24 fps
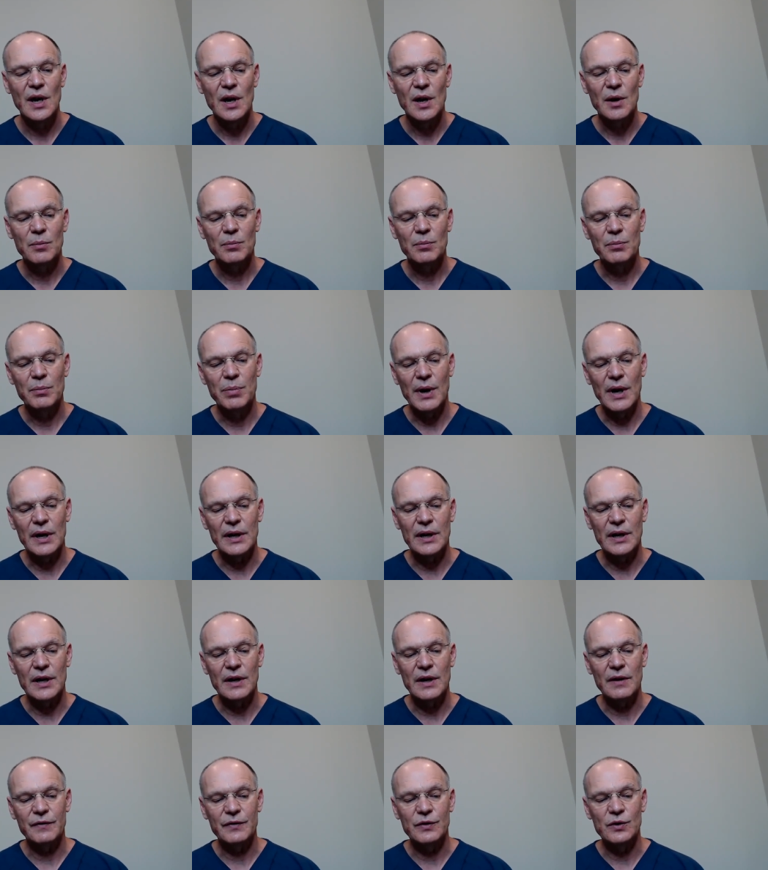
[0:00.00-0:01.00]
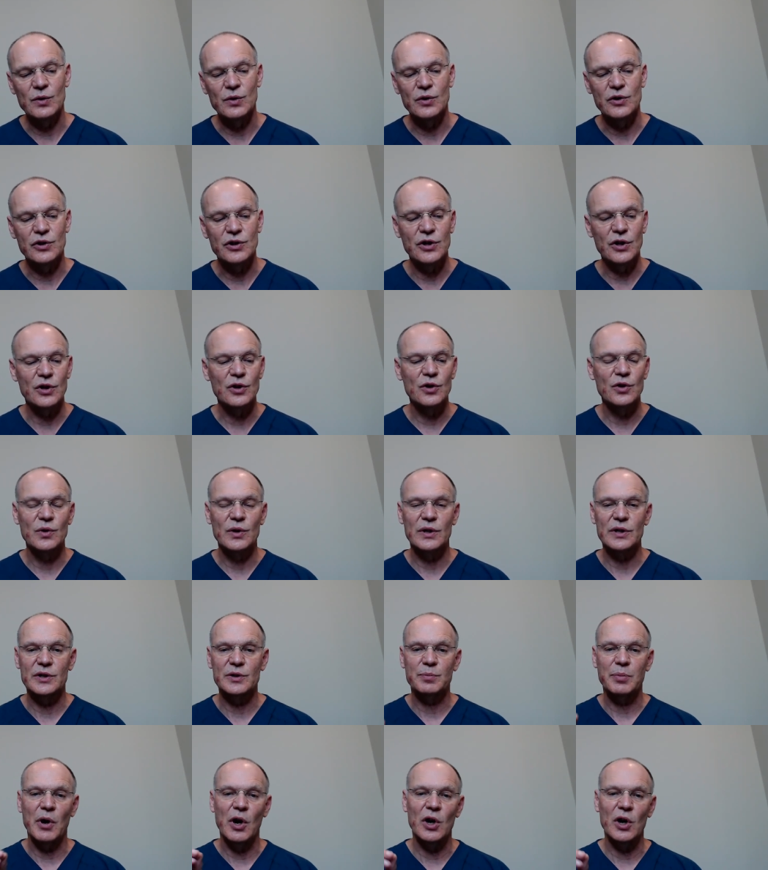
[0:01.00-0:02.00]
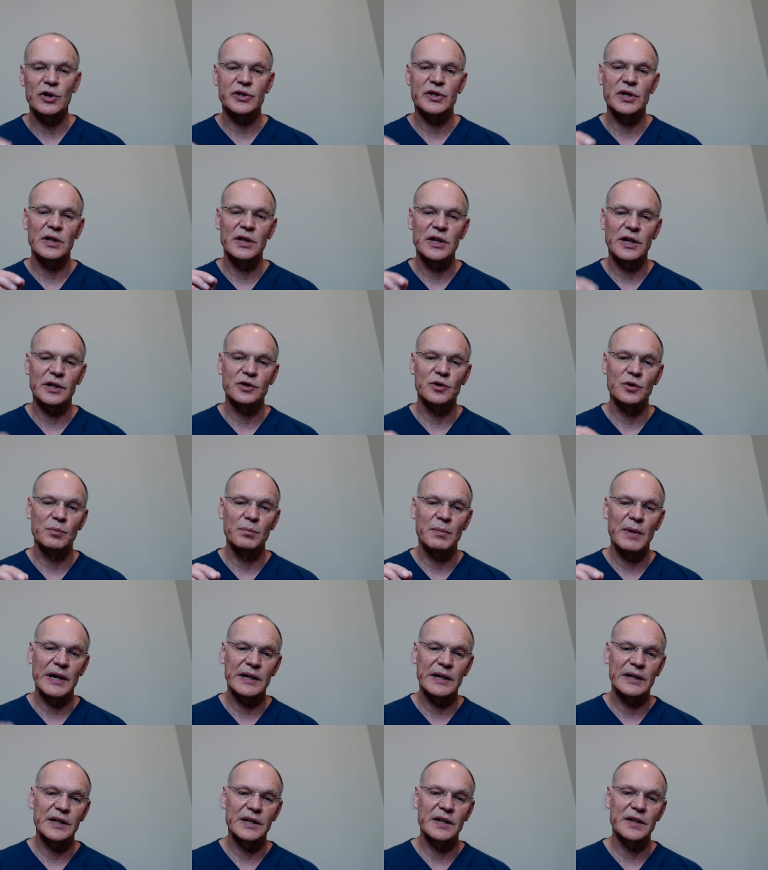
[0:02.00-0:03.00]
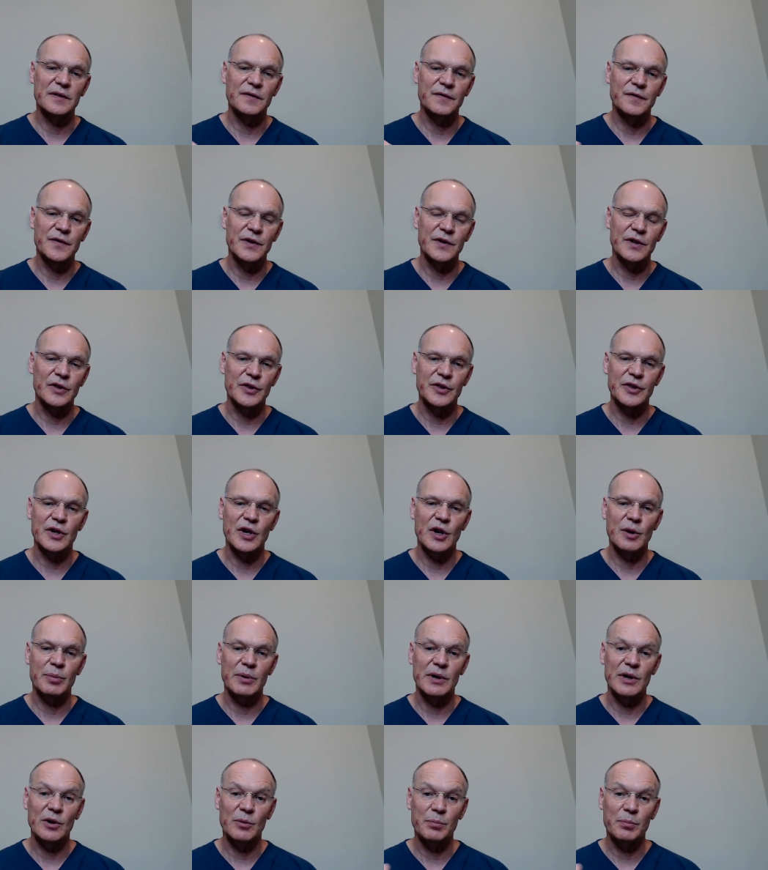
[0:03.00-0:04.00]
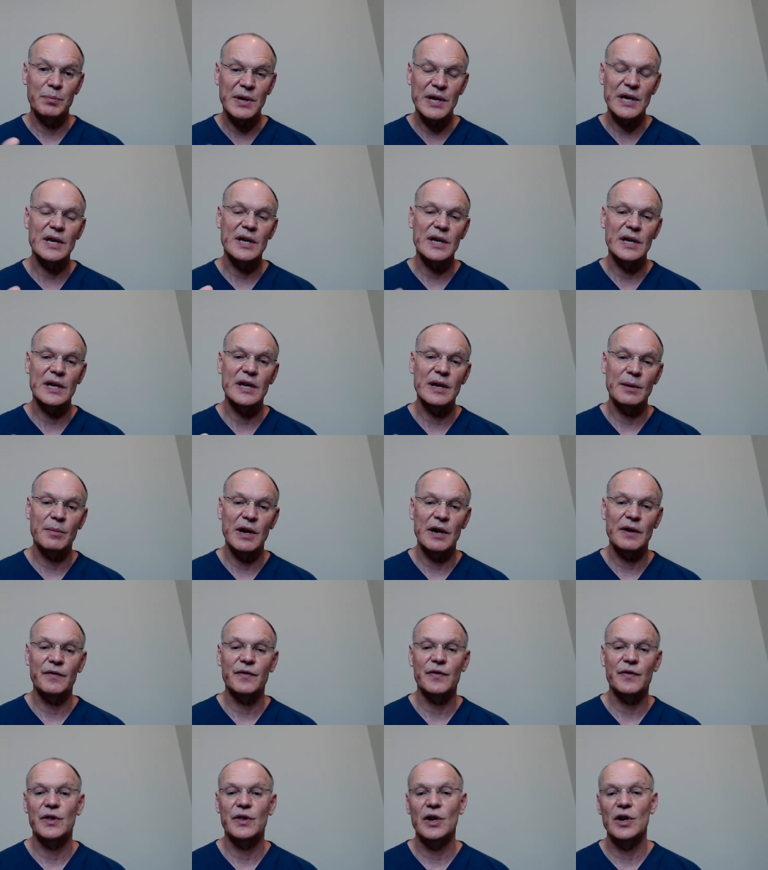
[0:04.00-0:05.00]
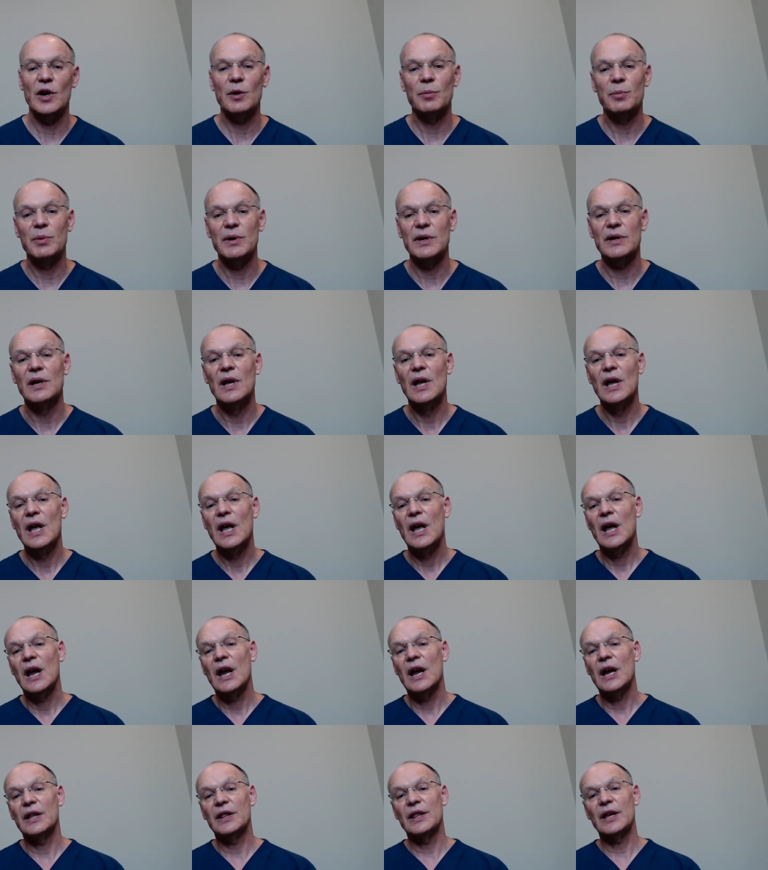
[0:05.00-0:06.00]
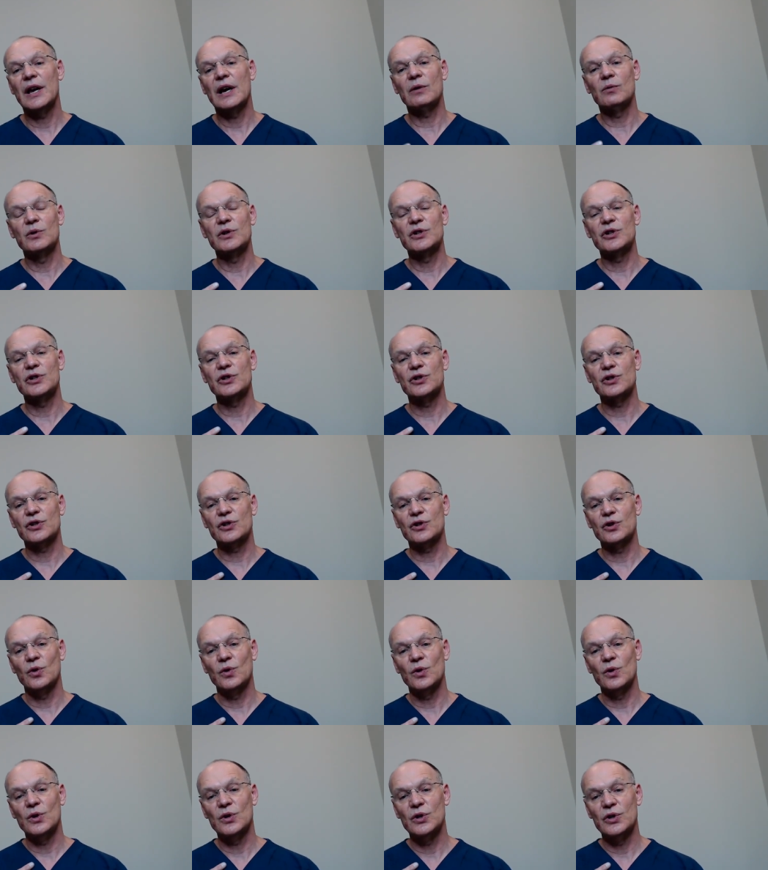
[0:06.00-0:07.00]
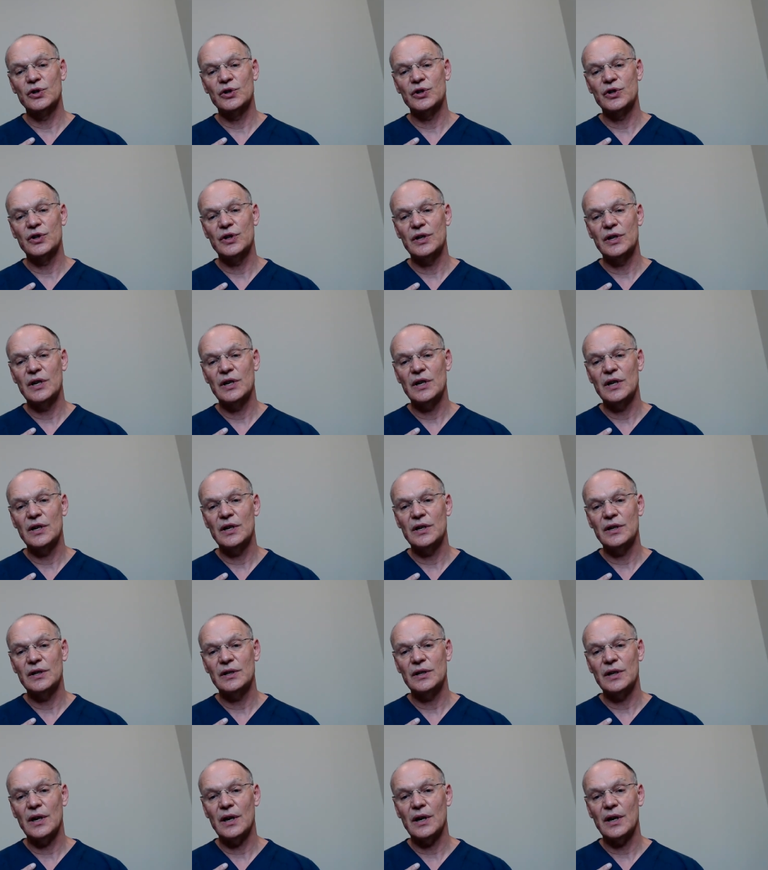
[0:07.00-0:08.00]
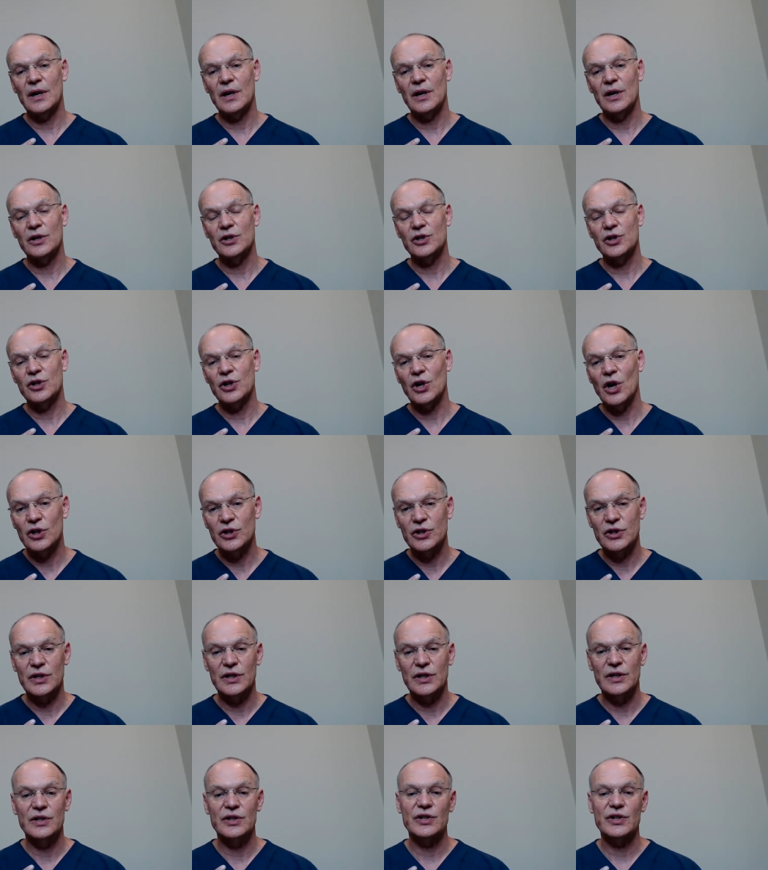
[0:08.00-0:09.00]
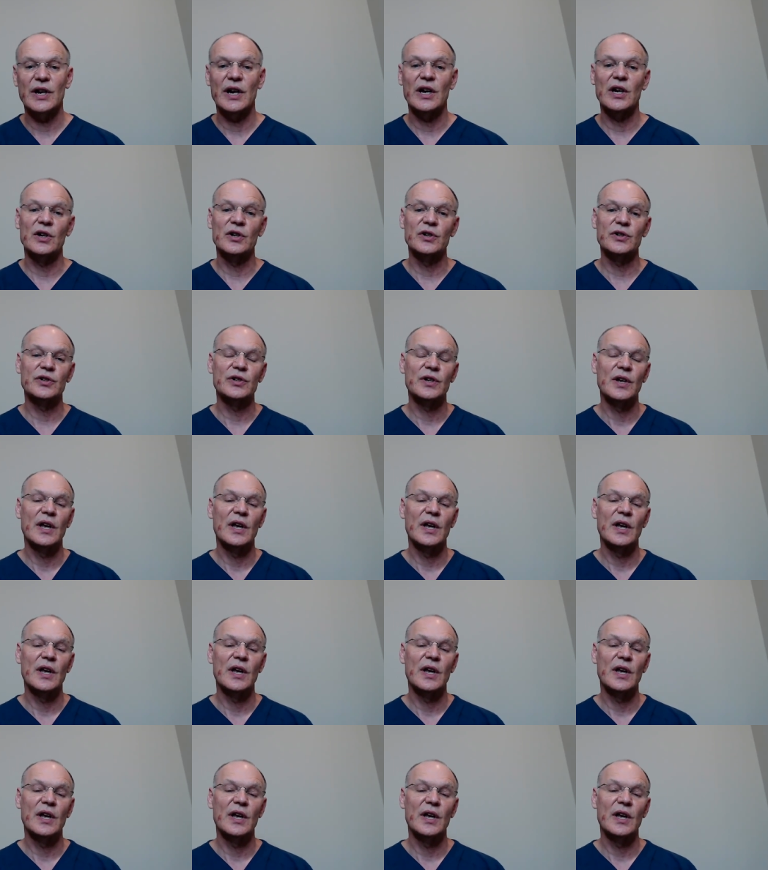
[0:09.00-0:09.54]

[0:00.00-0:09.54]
but if you do, it's pulsed electromagnetic field therapy, or PEMF therapy, and that restores the charge to the cells,